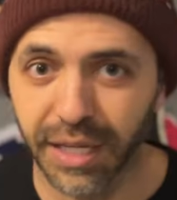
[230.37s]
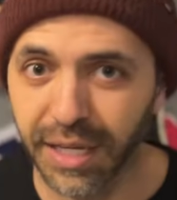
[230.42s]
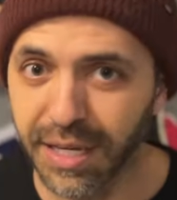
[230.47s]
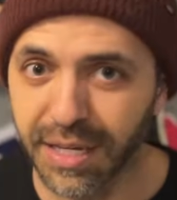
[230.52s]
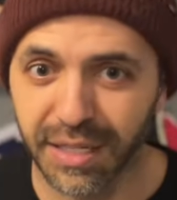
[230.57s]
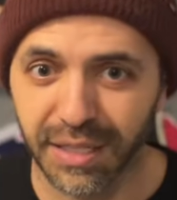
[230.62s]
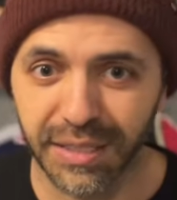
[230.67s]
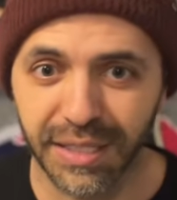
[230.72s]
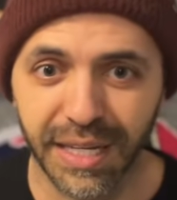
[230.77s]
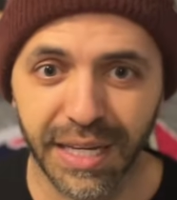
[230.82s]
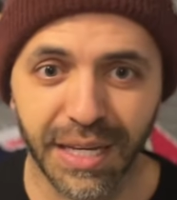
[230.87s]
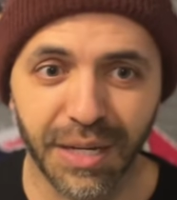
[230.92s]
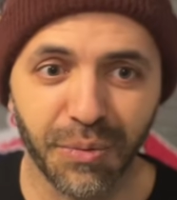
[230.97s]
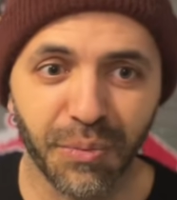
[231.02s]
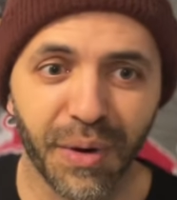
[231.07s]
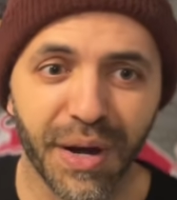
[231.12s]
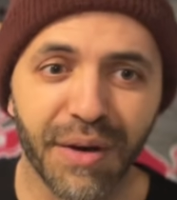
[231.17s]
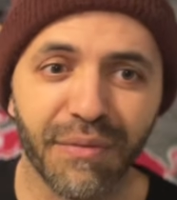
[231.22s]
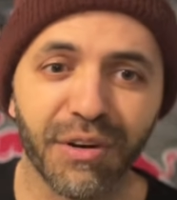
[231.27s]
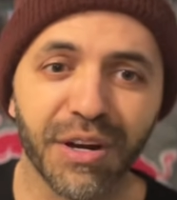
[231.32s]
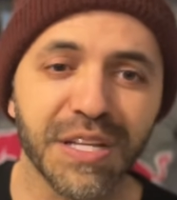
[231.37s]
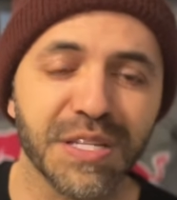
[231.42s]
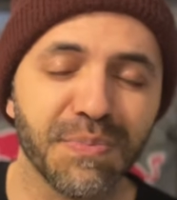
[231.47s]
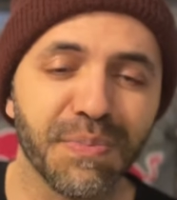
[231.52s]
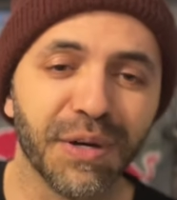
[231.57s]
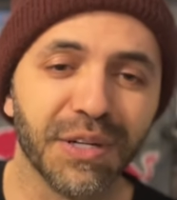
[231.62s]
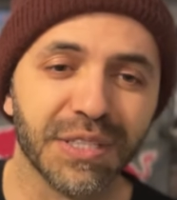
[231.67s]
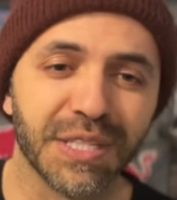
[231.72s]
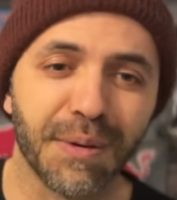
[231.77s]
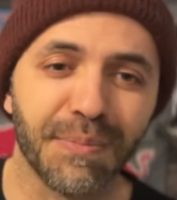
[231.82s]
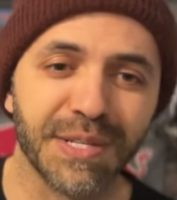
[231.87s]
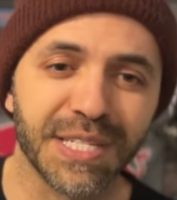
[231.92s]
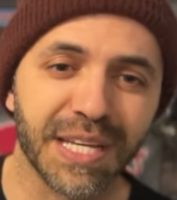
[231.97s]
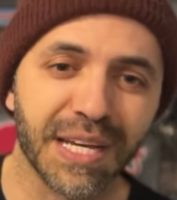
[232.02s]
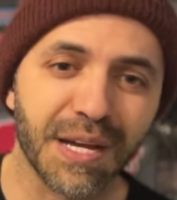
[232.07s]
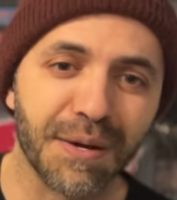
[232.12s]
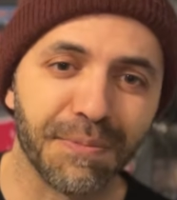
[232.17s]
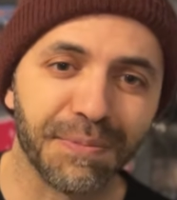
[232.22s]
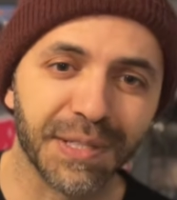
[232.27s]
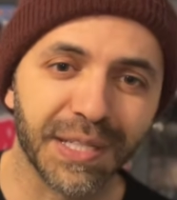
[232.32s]
clean whenever it's built up as a
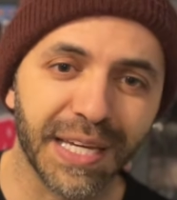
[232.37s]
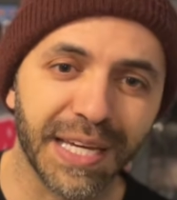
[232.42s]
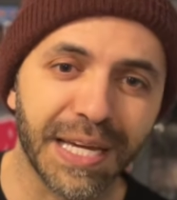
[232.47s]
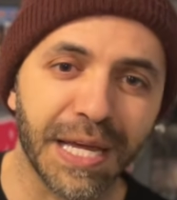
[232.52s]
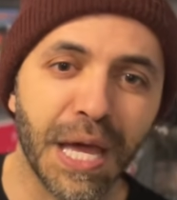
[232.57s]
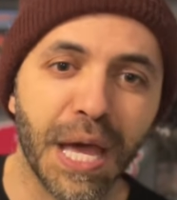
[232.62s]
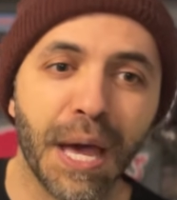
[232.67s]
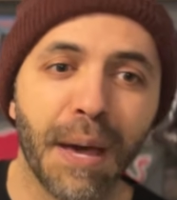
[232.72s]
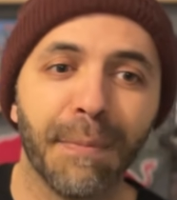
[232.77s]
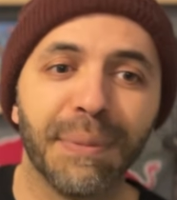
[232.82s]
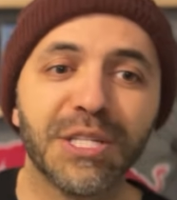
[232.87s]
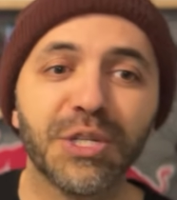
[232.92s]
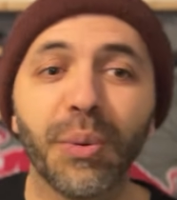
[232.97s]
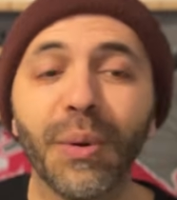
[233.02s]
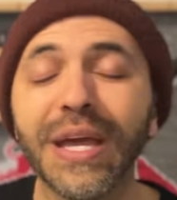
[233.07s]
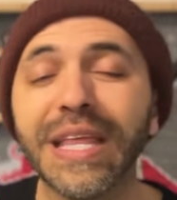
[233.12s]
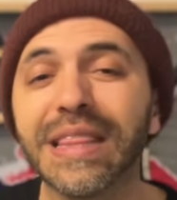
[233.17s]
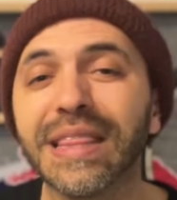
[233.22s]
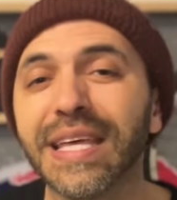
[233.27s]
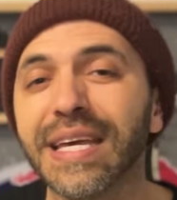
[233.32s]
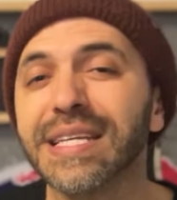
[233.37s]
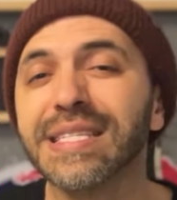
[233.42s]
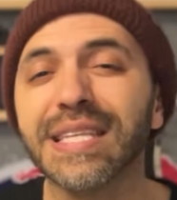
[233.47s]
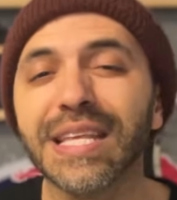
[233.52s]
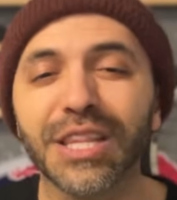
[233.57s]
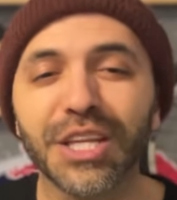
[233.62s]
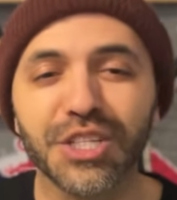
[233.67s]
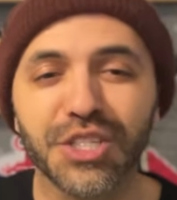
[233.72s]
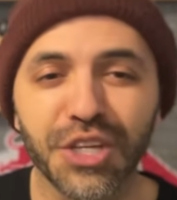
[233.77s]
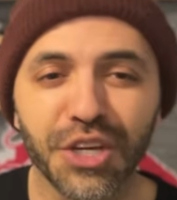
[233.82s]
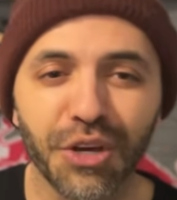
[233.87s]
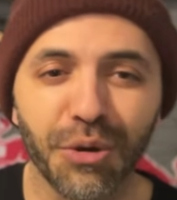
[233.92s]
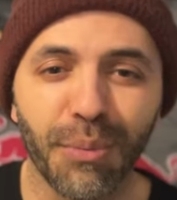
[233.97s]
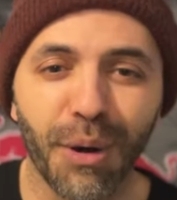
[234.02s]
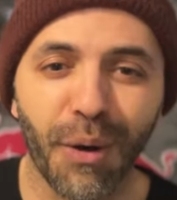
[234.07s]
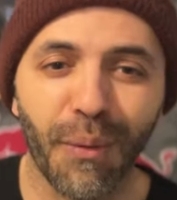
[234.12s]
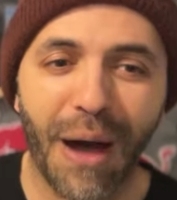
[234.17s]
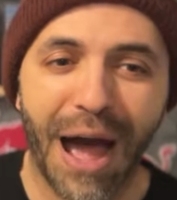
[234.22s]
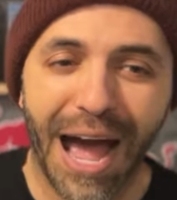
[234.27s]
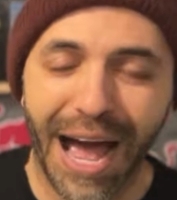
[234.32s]
complete. Between this and the
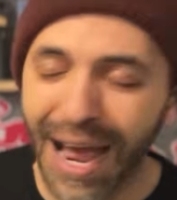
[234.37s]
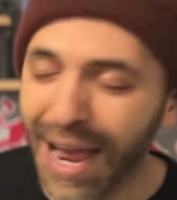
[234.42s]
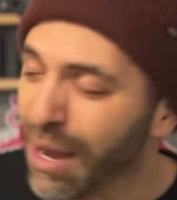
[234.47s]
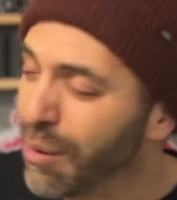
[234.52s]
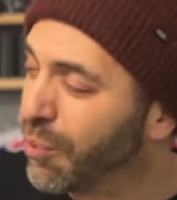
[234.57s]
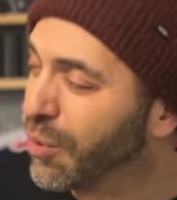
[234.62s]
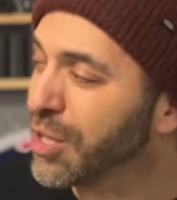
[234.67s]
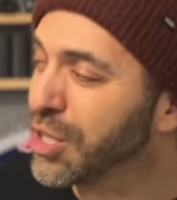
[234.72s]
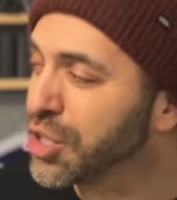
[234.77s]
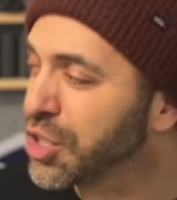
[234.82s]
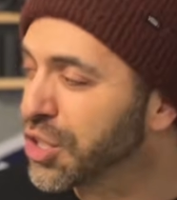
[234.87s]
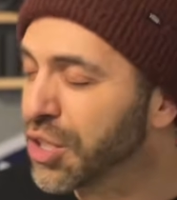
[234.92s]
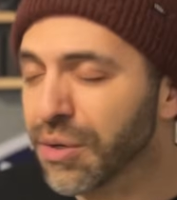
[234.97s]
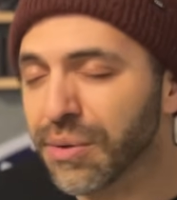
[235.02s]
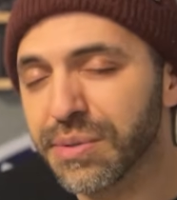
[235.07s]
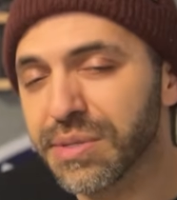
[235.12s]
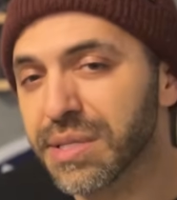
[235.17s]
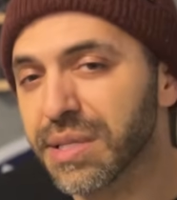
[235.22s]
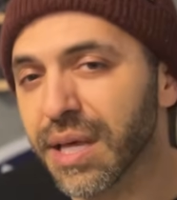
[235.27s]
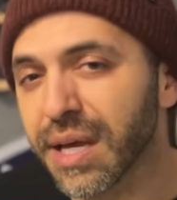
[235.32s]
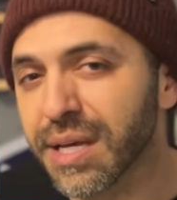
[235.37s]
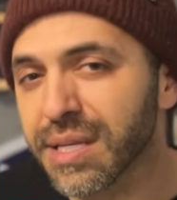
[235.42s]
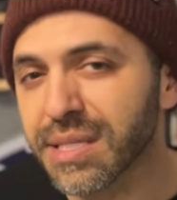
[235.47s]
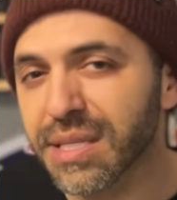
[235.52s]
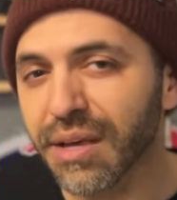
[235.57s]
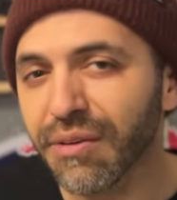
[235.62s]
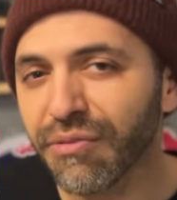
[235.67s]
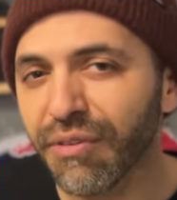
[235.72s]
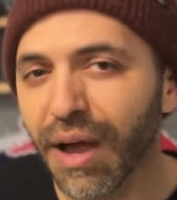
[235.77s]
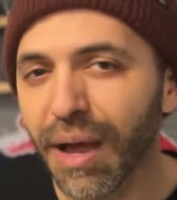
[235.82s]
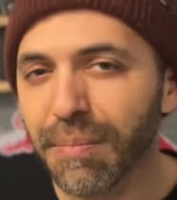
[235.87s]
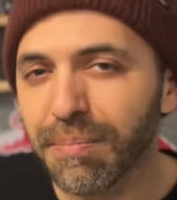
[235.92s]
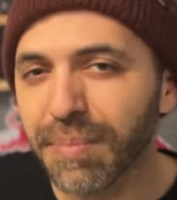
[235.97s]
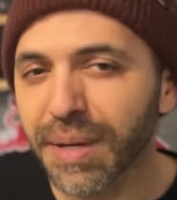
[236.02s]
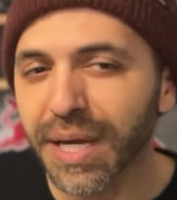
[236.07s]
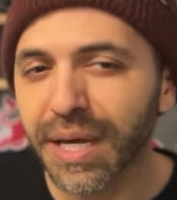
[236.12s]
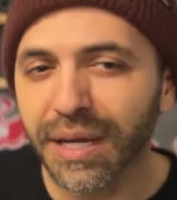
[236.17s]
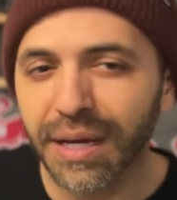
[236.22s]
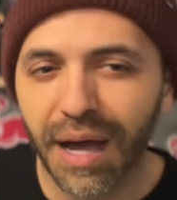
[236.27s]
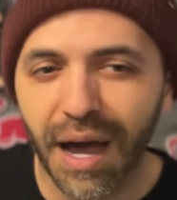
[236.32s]
Tubo, I would choose this if I'm
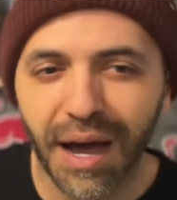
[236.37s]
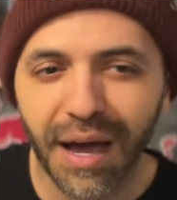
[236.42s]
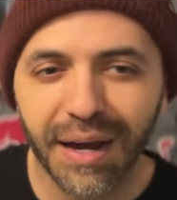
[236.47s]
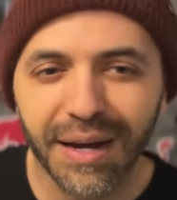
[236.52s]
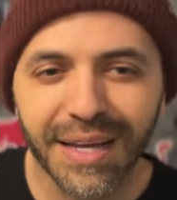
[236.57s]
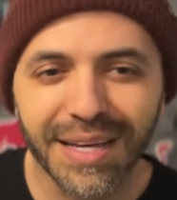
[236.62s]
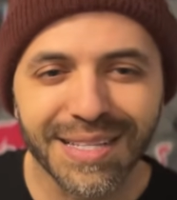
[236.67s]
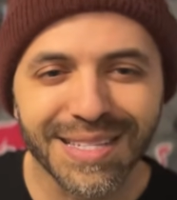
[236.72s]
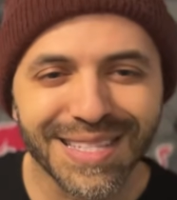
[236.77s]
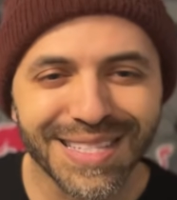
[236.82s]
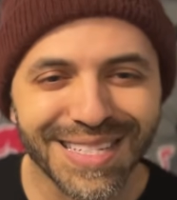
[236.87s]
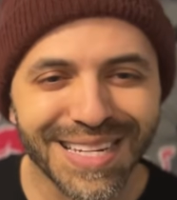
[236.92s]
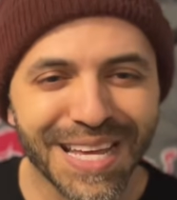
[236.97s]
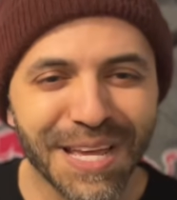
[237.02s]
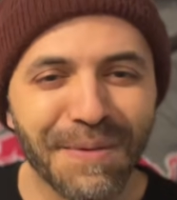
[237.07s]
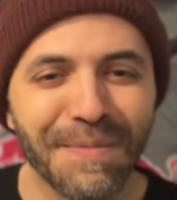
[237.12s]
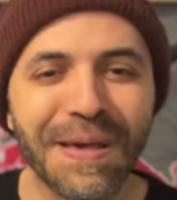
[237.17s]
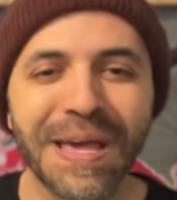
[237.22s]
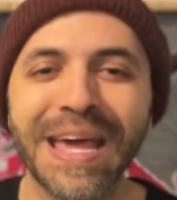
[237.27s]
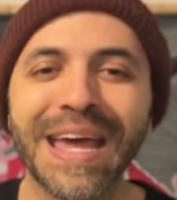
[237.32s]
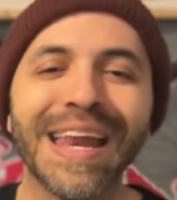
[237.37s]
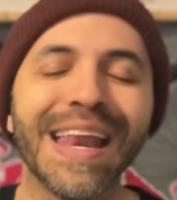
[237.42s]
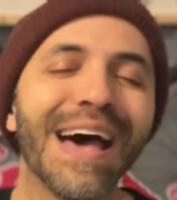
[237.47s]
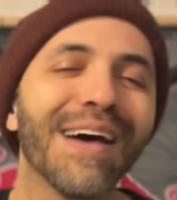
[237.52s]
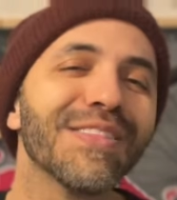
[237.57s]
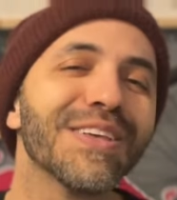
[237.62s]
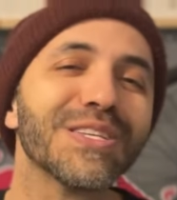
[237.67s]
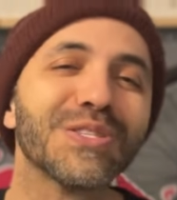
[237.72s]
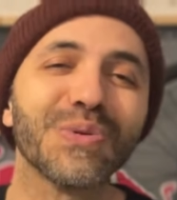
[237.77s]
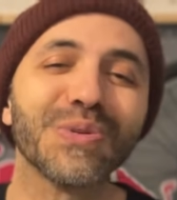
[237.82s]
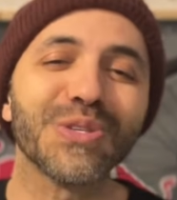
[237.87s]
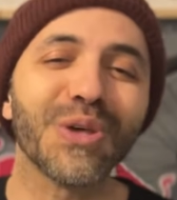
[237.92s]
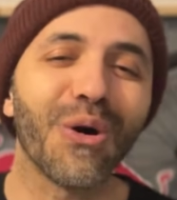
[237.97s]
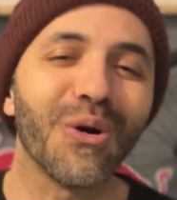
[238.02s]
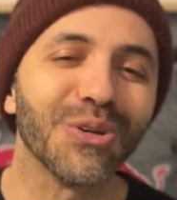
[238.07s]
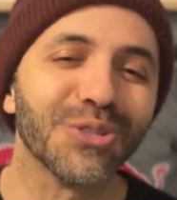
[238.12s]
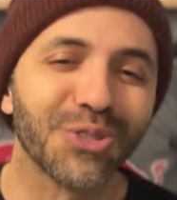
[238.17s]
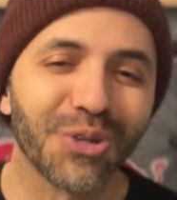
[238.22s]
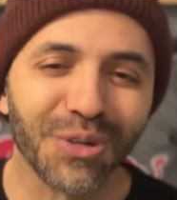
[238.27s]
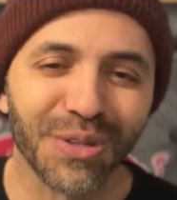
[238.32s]
being honest. Now this was
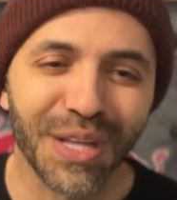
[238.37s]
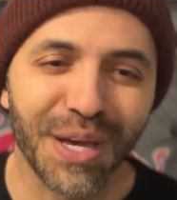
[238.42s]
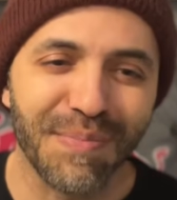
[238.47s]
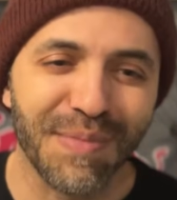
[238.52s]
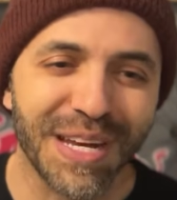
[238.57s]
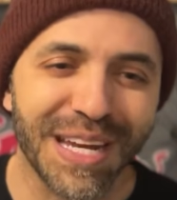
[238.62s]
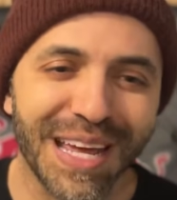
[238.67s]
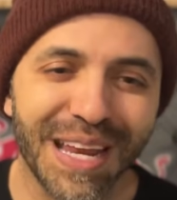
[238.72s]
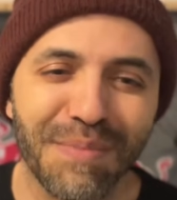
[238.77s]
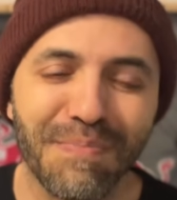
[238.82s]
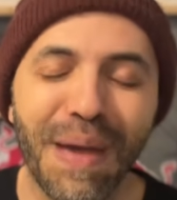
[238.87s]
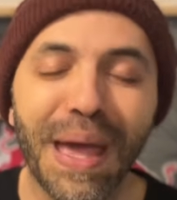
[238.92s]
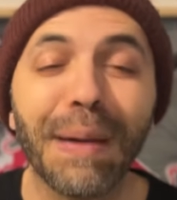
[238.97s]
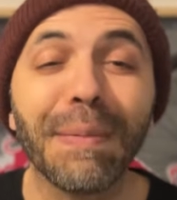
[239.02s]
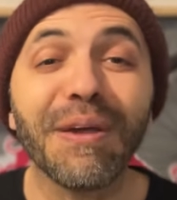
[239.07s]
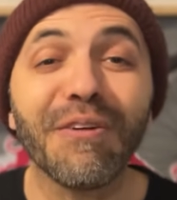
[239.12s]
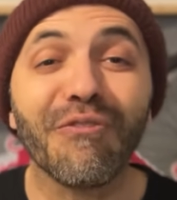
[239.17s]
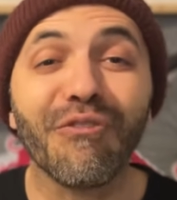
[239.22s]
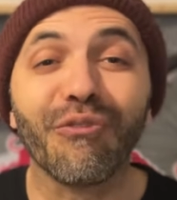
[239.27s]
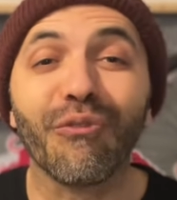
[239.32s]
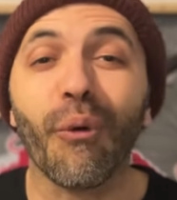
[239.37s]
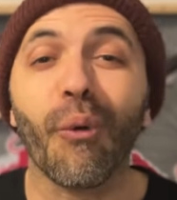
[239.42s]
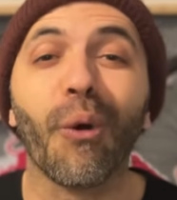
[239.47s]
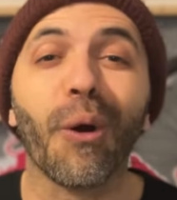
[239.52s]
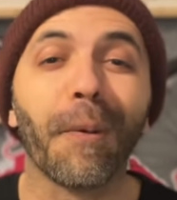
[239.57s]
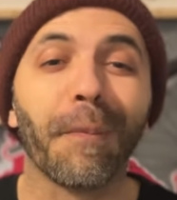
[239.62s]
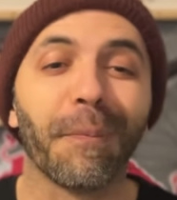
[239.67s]
ultra limited, maybe 4